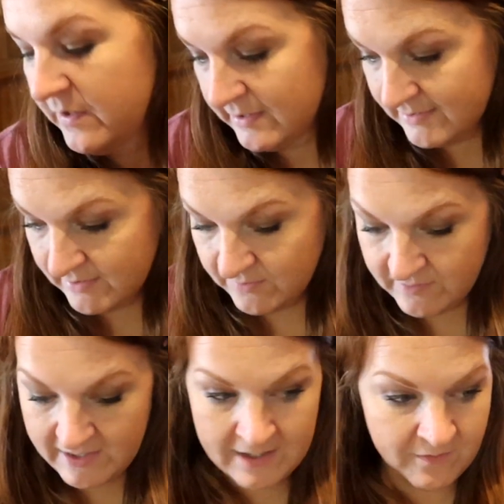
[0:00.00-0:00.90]
that's not the
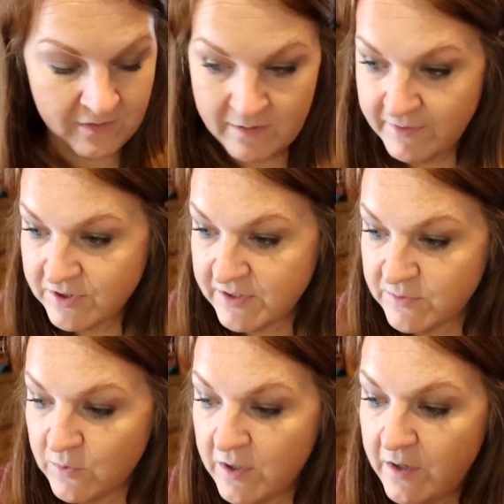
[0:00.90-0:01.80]
right, I don't know how much these
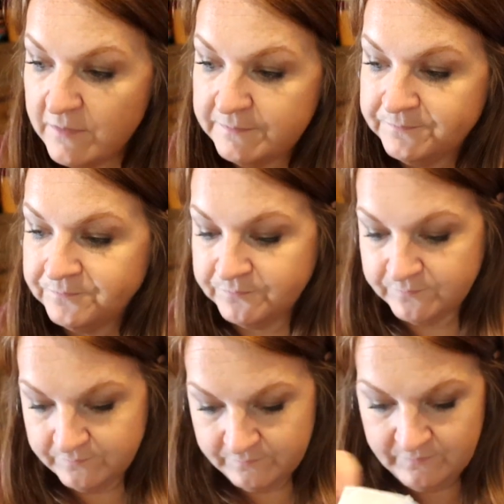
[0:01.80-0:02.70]
were, y'all.
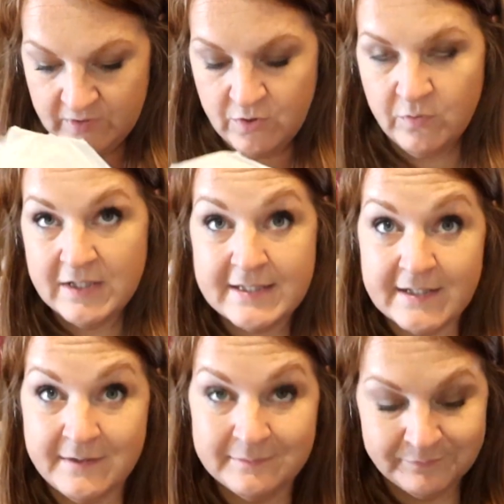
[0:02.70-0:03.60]
let's see.